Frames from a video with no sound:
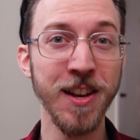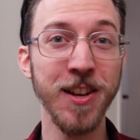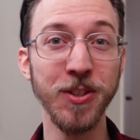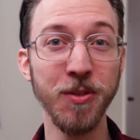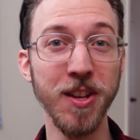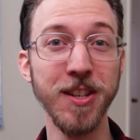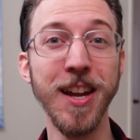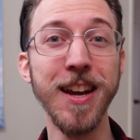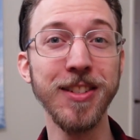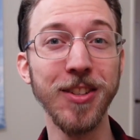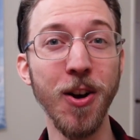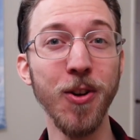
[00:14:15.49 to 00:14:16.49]
so the
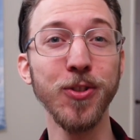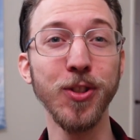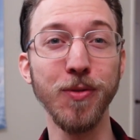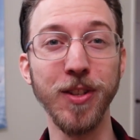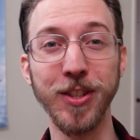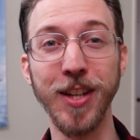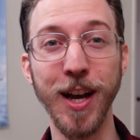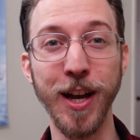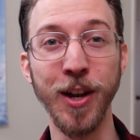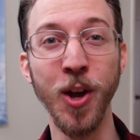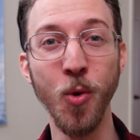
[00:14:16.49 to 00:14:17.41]
dice also decide